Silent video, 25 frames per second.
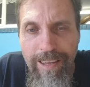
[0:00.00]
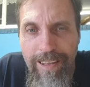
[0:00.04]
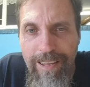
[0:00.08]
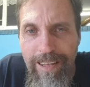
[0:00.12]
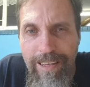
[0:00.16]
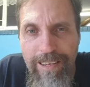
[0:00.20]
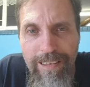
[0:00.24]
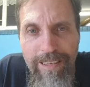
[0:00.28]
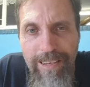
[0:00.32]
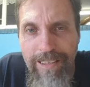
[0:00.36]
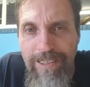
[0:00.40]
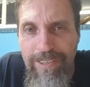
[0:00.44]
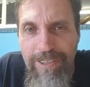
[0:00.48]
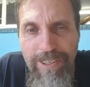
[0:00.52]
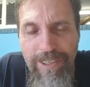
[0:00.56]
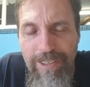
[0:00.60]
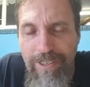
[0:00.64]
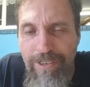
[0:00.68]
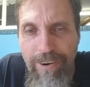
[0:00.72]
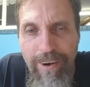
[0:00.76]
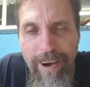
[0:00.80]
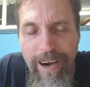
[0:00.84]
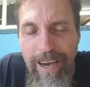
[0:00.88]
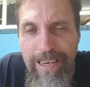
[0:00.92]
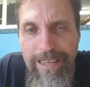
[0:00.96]
It's
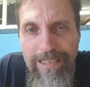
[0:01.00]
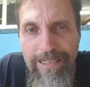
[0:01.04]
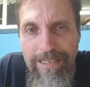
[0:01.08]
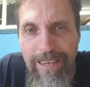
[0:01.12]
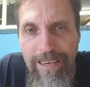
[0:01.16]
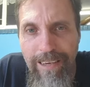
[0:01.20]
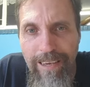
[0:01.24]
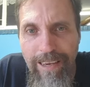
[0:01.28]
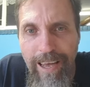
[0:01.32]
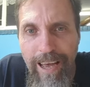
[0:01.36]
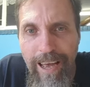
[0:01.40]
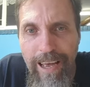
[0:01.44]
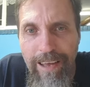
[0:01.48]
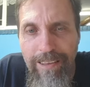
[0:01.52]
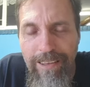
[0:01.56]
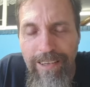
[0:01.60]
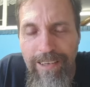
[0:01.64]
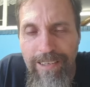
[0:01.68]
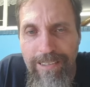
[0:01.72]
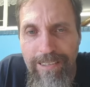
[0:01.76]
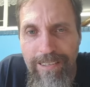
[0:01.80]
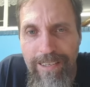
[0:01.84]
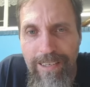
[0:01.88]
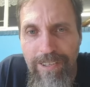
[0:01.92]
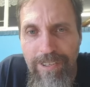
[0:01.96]
just crazy how
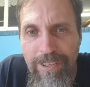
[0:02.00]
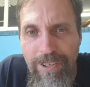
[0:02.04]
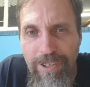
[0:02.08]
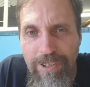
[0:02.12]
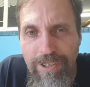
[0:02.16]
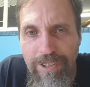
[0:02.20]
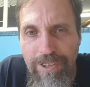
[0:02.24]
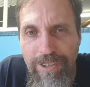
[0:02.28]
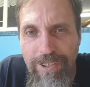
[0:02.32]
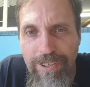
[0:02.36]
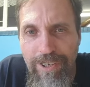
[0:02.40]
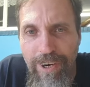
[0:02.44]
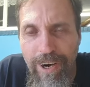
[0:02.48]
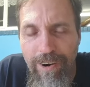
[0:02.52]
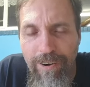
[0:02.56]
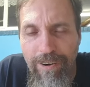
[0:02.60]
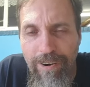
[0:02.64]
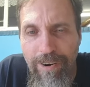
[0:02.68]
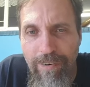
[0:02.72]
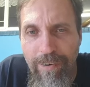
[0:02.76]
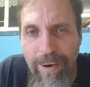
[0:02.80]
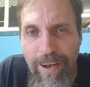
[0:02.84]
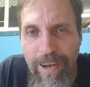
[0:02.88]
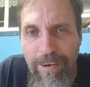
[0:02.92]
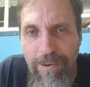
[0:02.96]
these things are just thrown
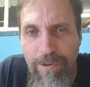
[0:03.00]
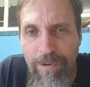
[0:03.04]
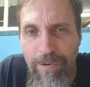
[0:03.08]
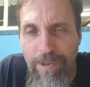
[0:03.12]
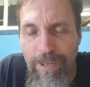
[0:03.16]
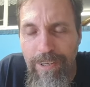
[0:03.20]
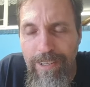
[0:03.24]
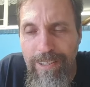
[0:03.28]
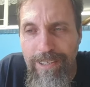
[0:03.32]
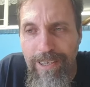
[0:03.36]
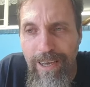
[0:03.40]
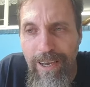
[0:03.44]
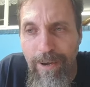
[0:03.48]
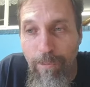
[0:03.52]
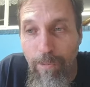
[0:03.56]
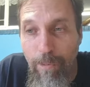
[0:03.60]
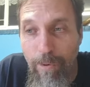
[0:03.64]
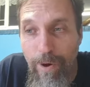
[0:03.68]
around all the time.